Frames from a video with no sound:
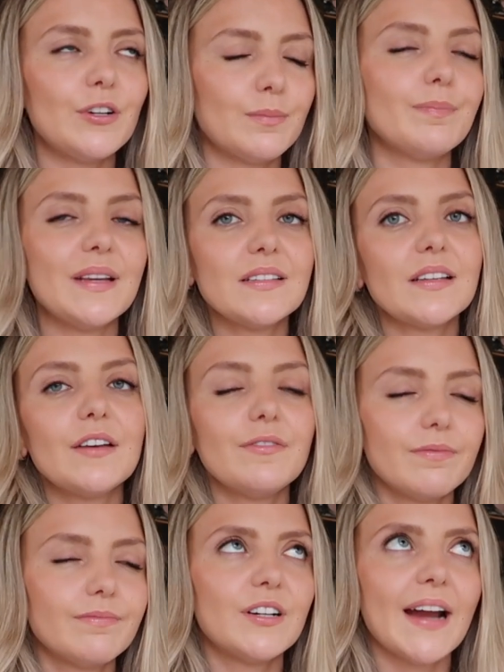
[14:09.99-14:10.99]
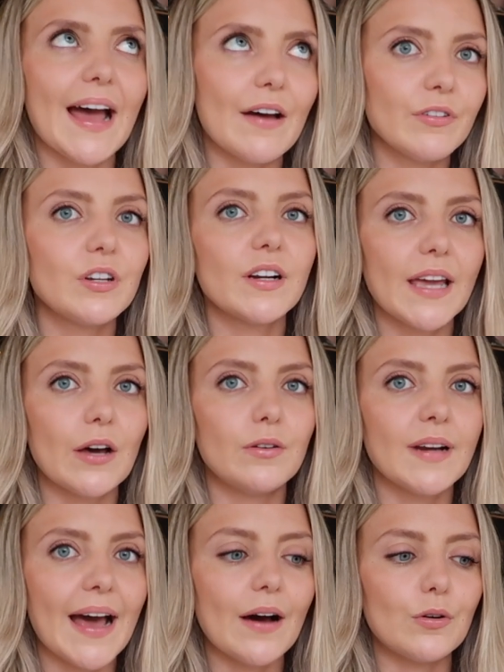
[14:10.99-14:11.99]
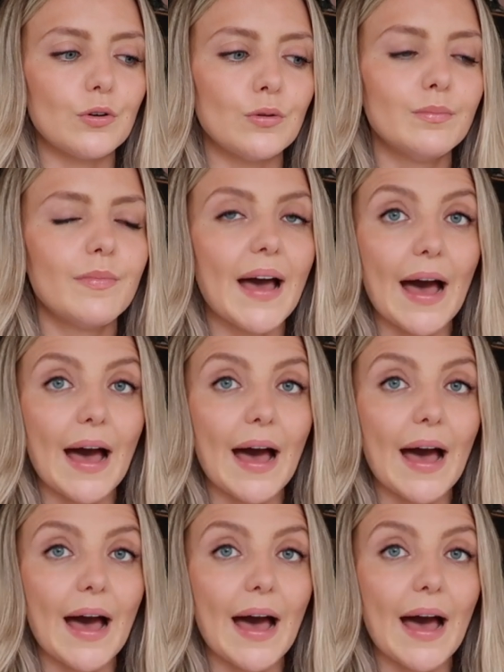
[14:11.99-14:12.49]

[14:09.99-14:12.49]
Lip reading: you're having your kiln at home,